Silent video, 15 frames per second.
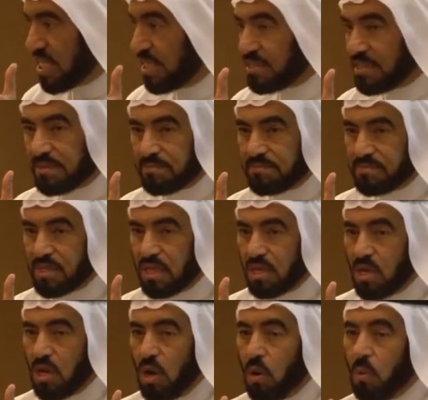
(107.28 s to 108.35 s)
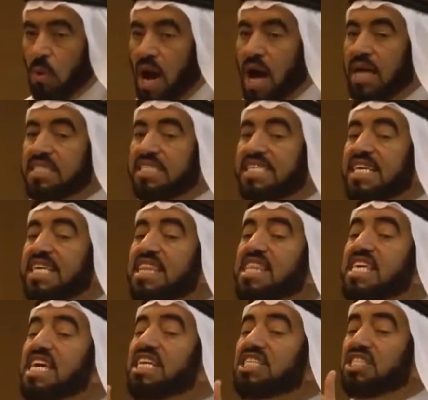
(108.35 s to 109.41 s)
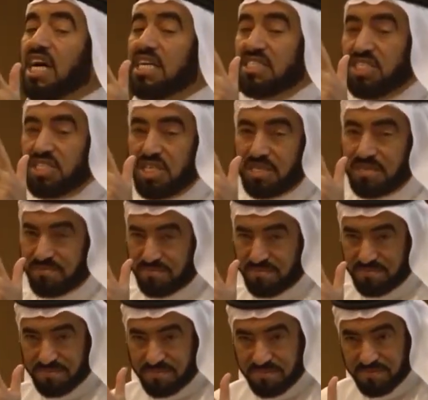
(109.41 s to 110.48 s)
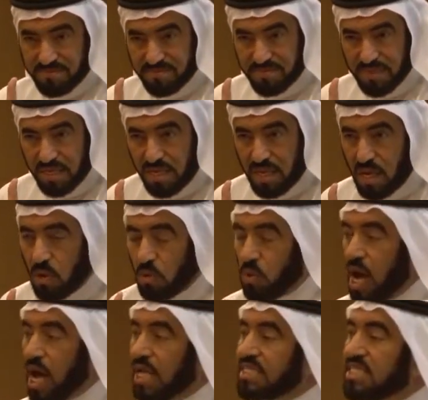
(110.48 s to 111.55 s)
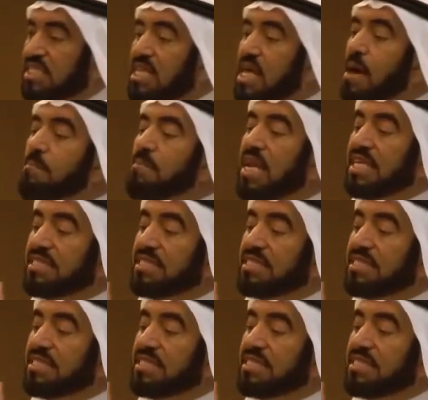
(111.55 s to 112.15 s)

the state, was the judge, was the